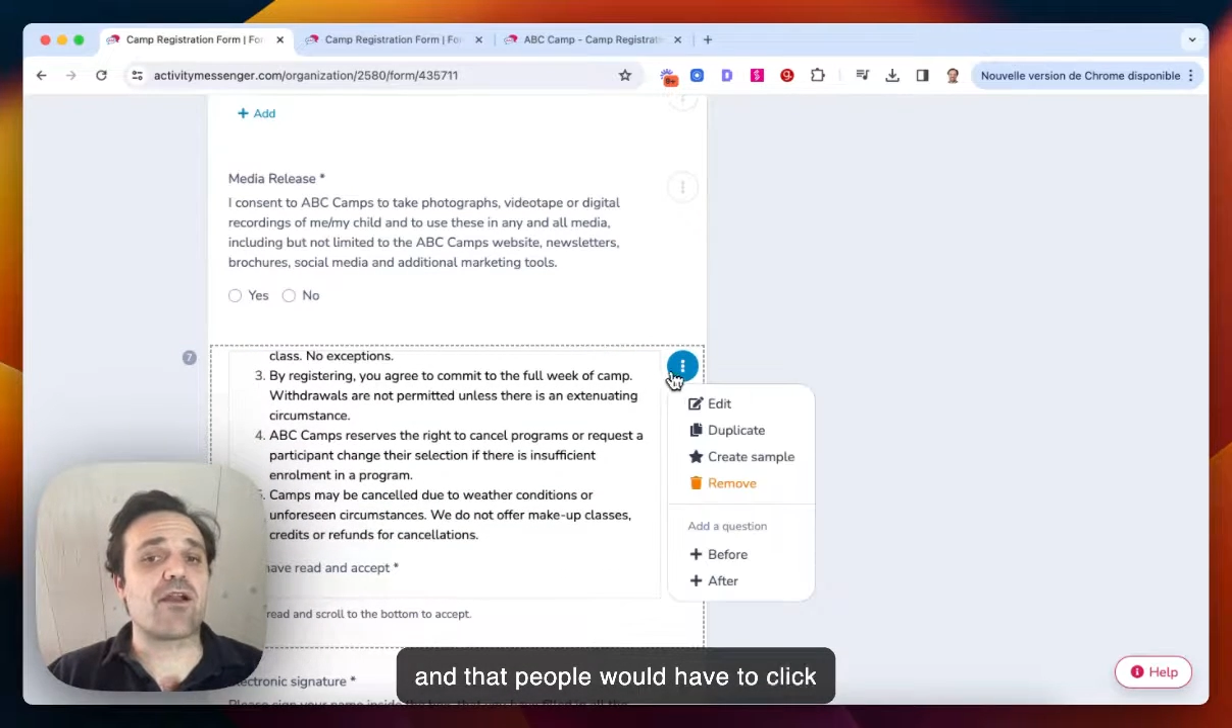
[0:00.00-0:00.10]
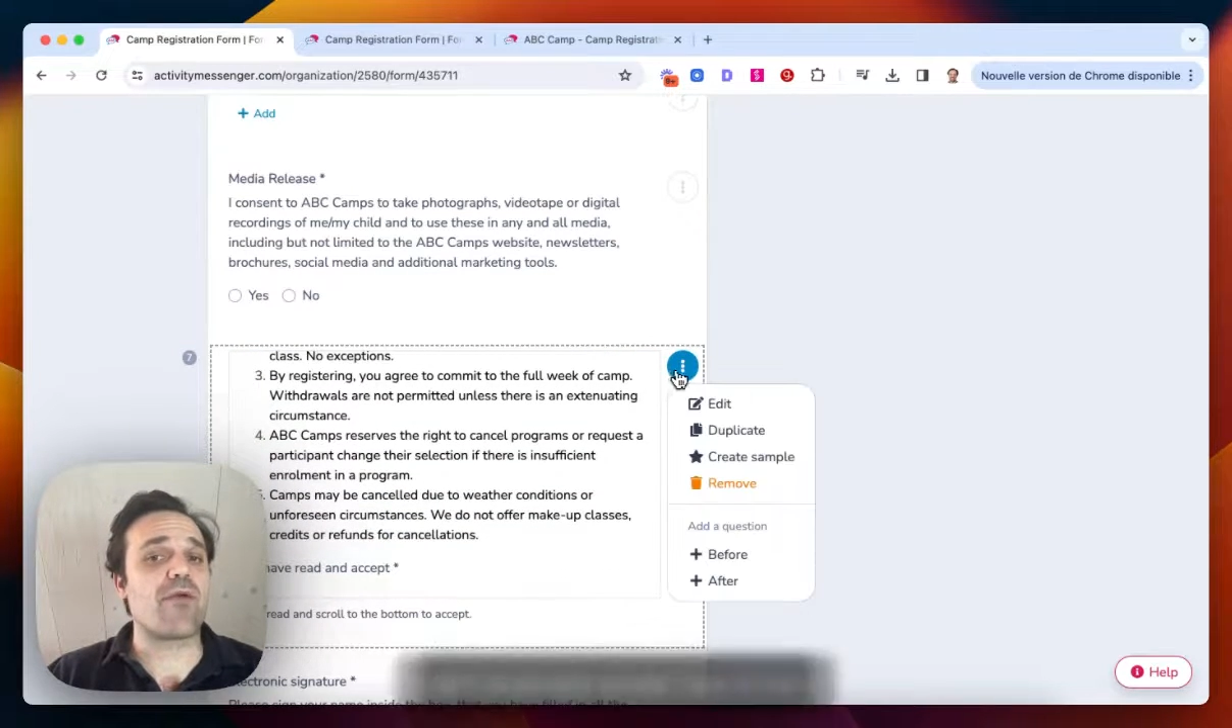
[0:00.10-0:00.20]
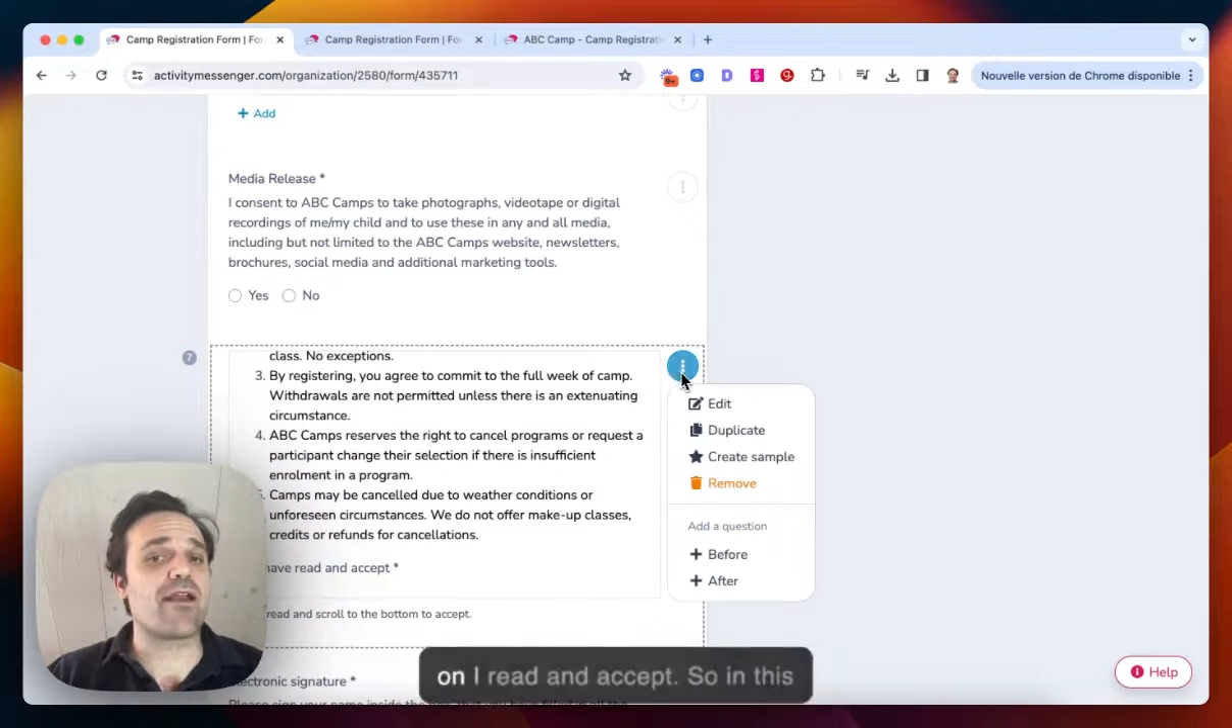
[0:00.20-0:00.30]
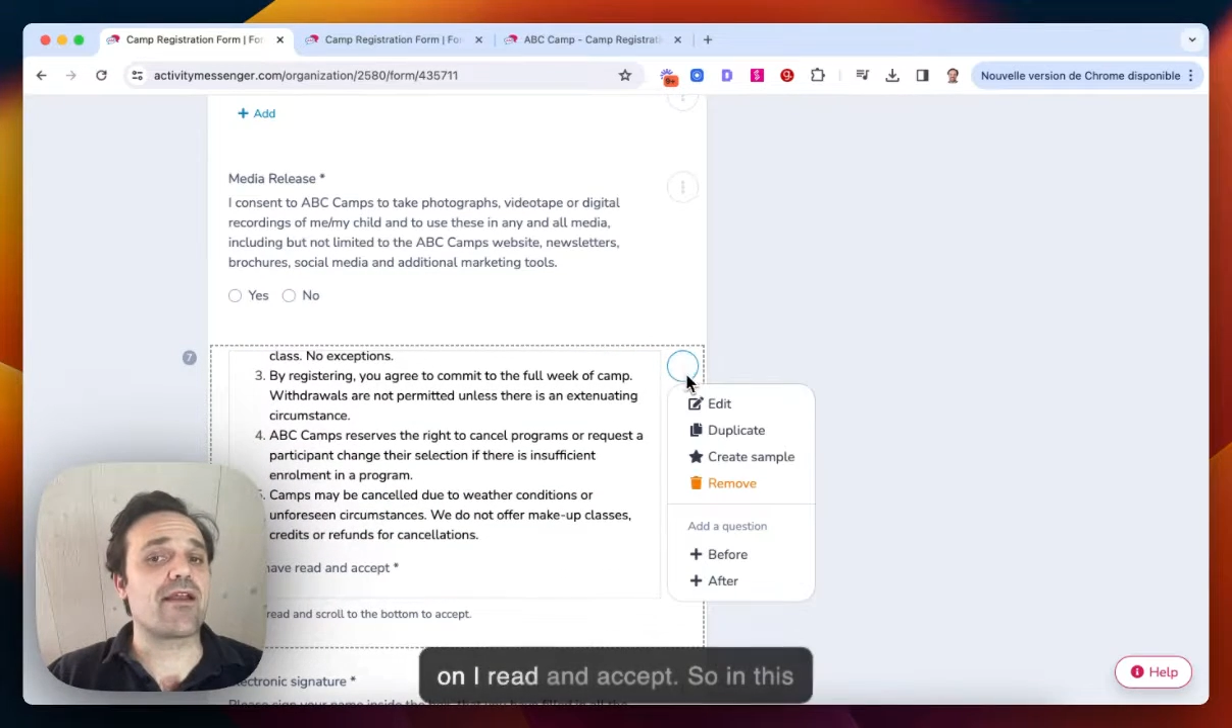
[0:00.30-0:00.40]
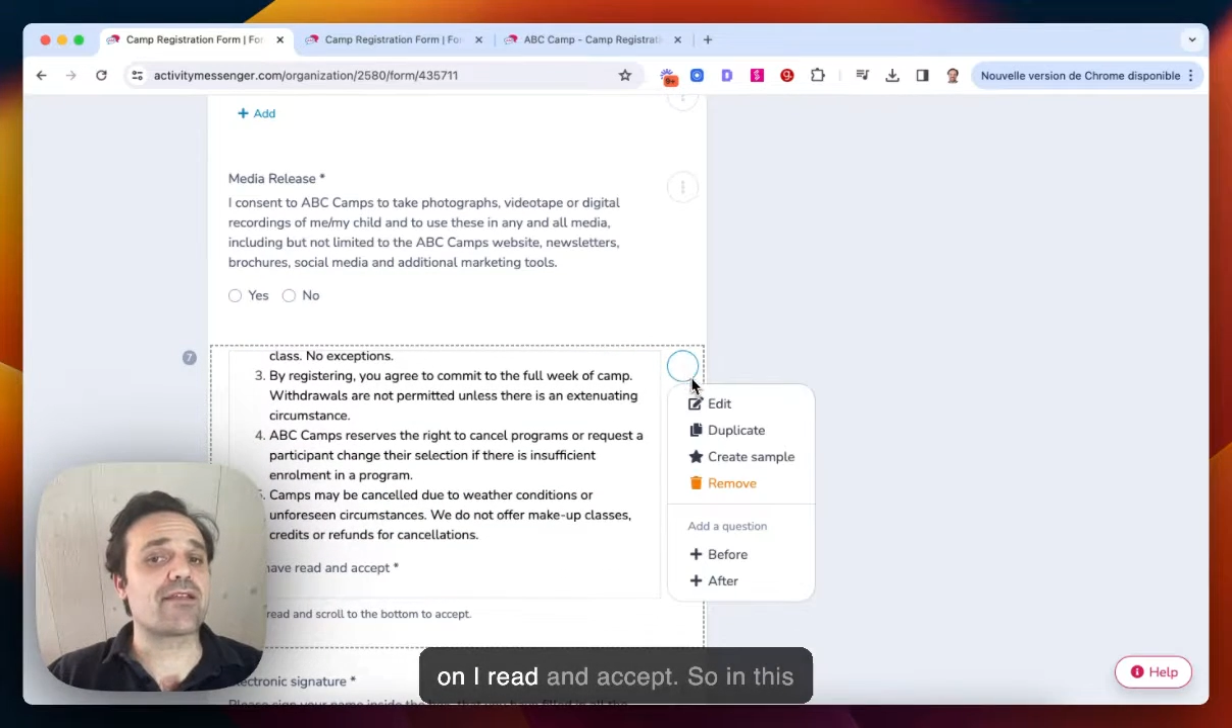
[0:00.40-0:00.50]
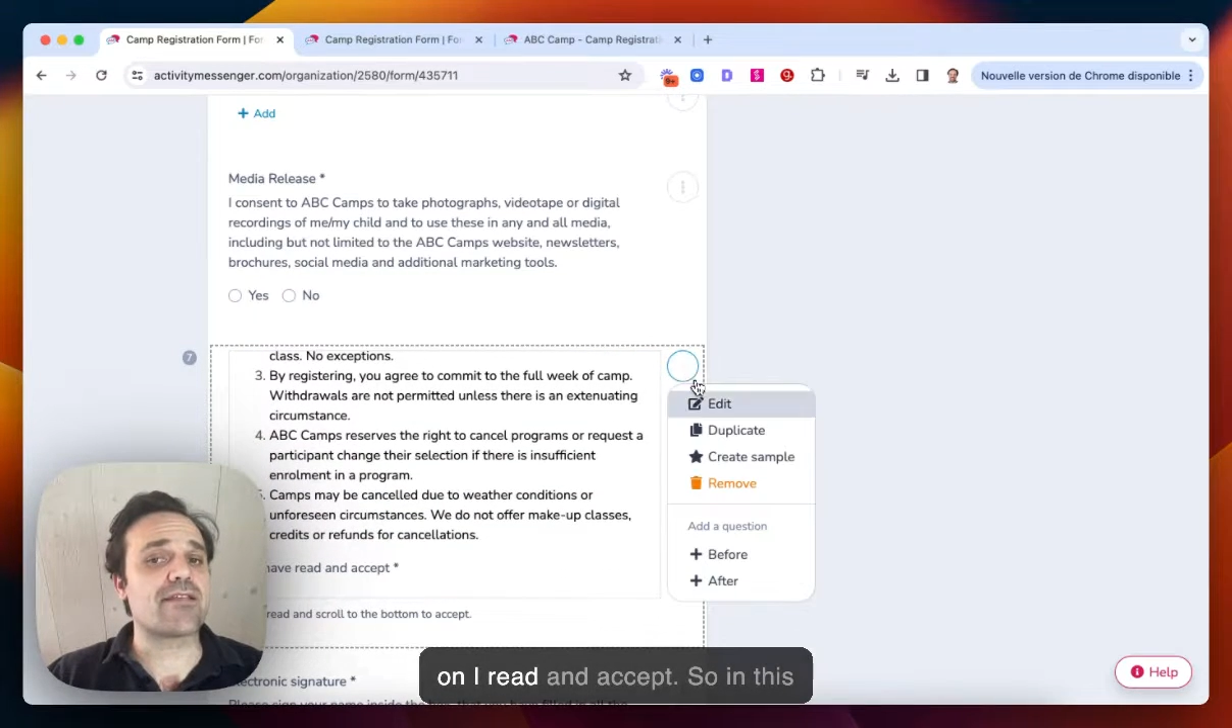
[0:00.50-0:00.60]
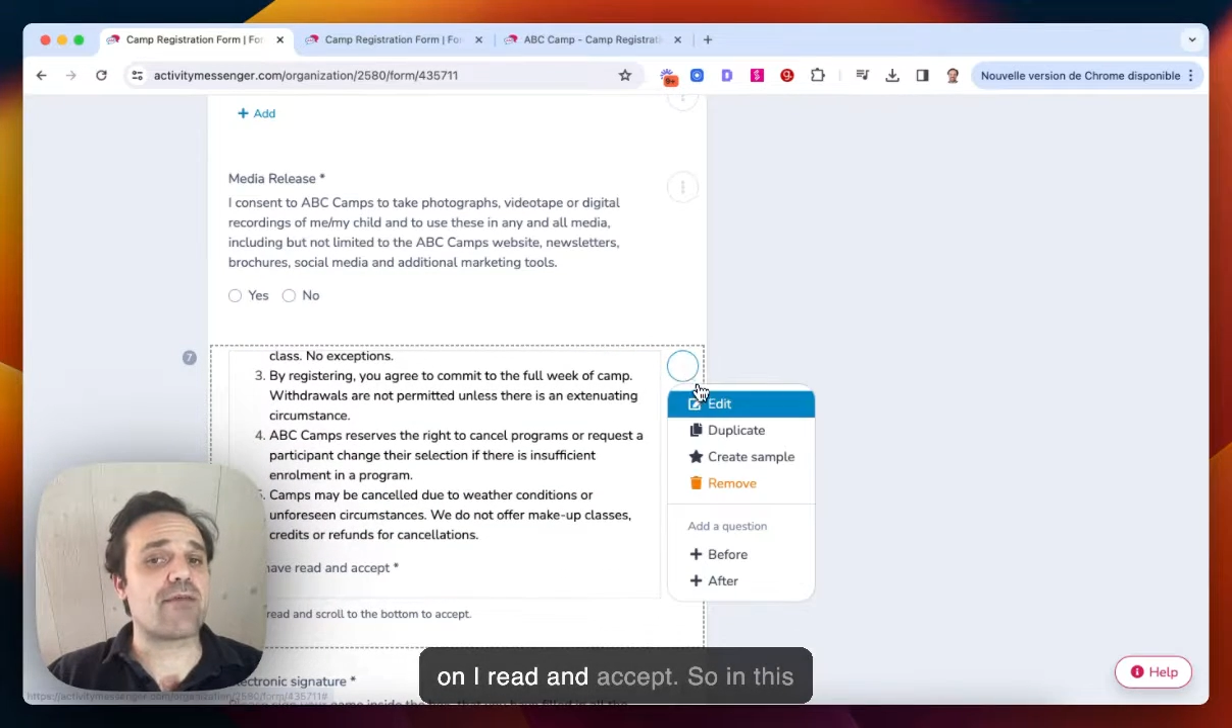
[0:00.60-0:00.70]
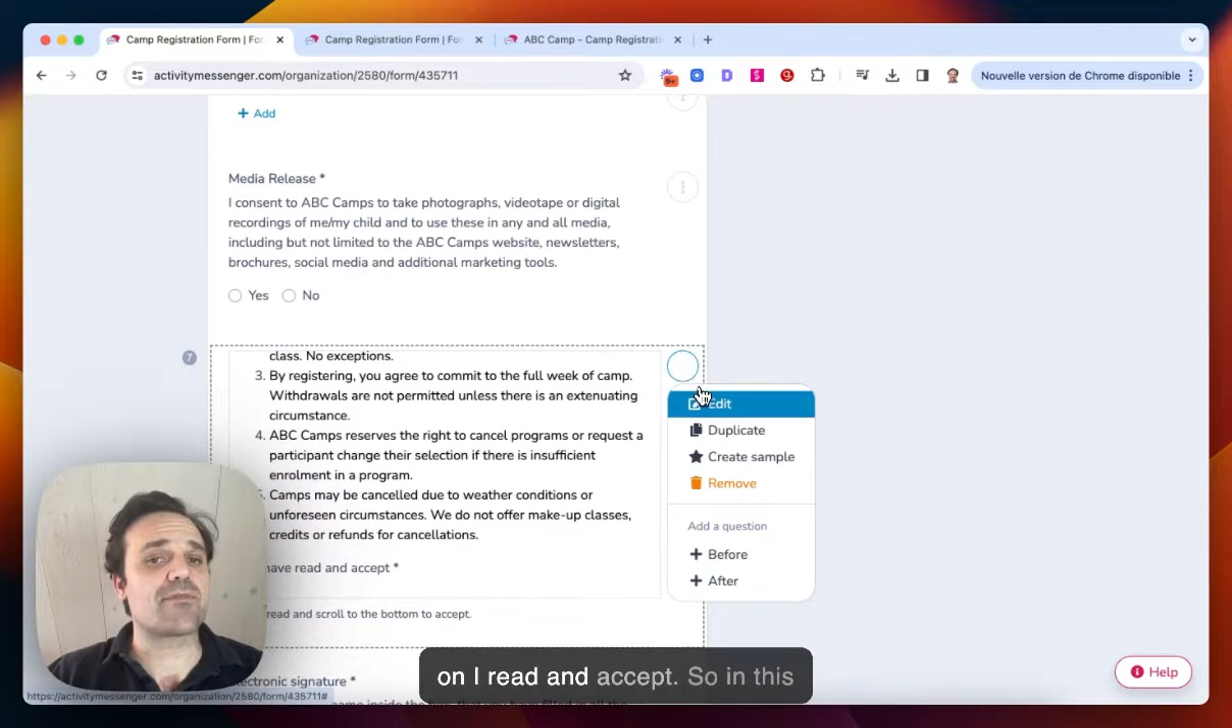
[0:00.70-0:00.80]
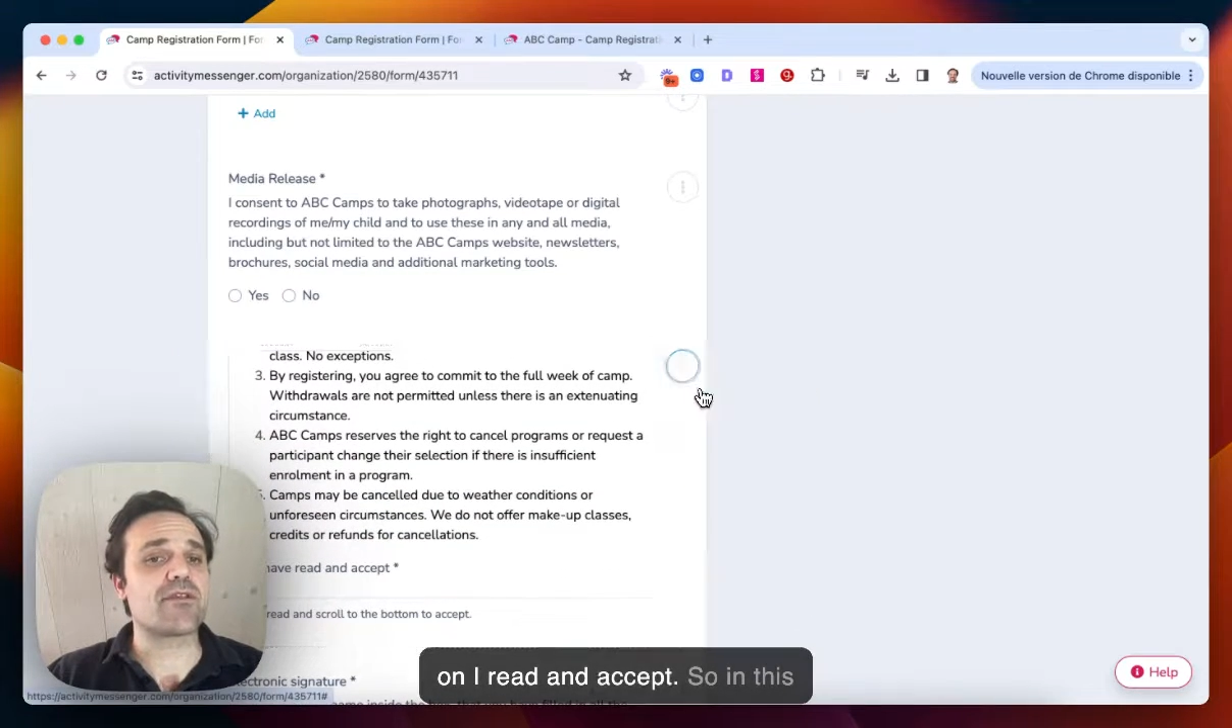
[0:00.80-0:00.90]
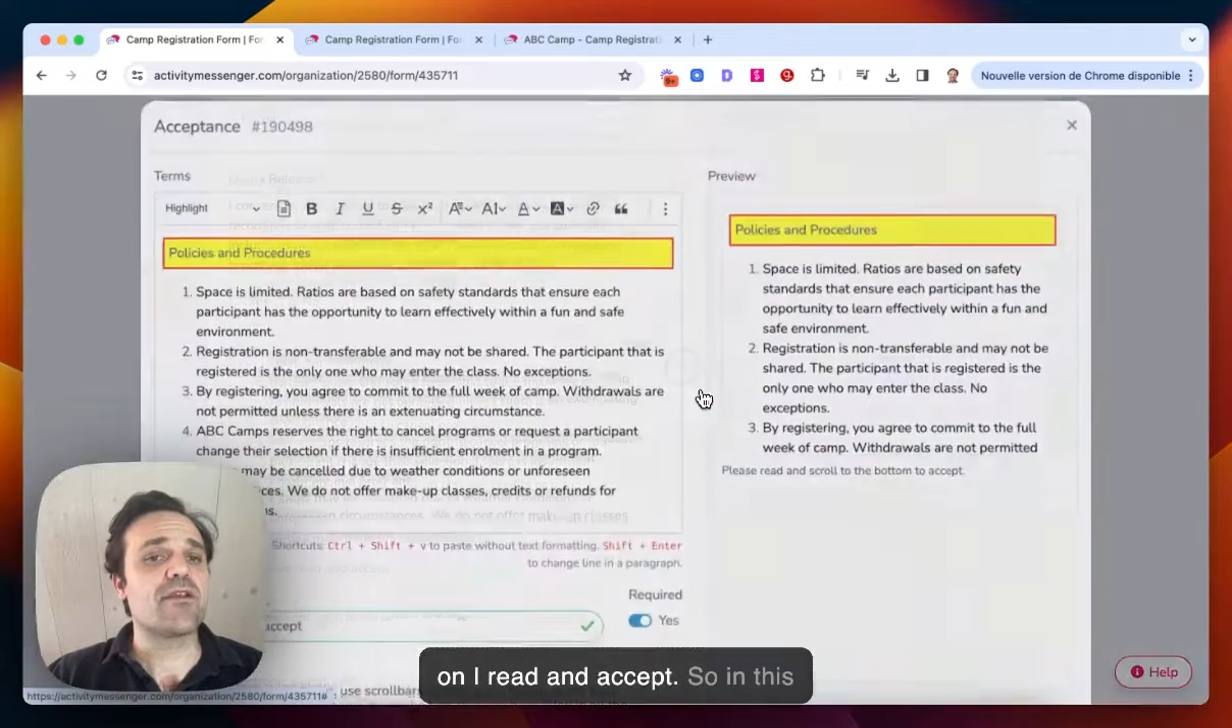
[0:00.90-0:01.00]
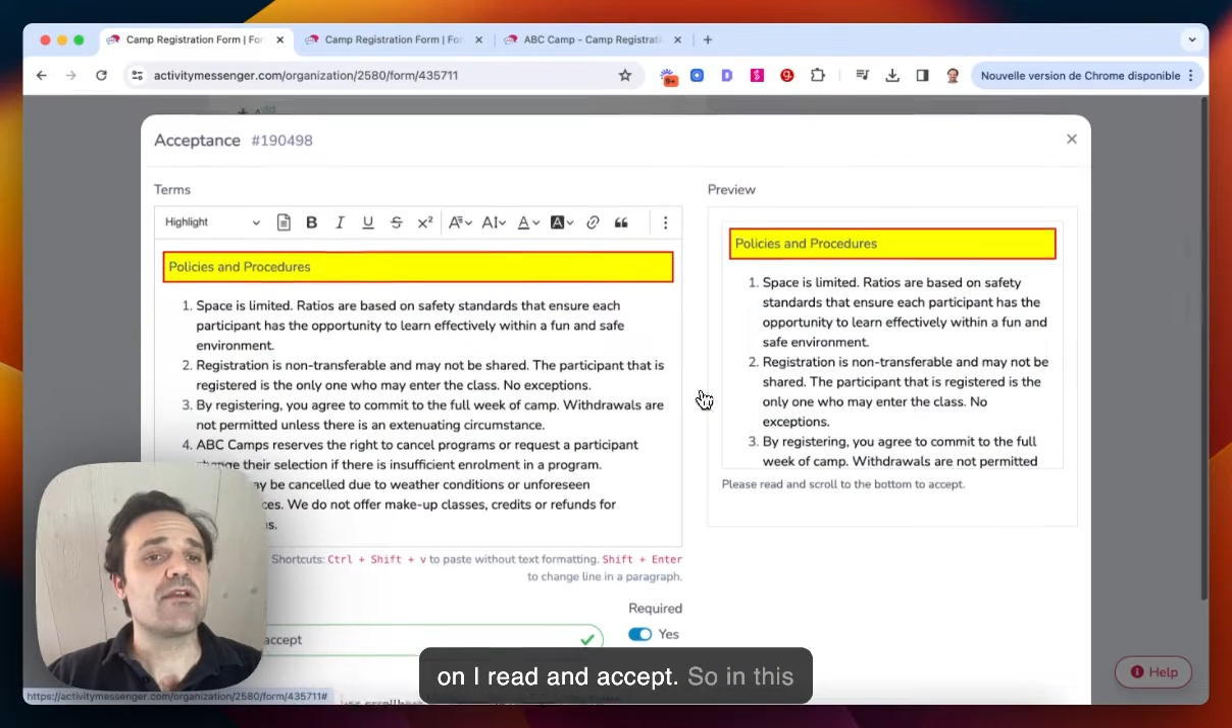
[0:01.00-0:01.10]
read and accept.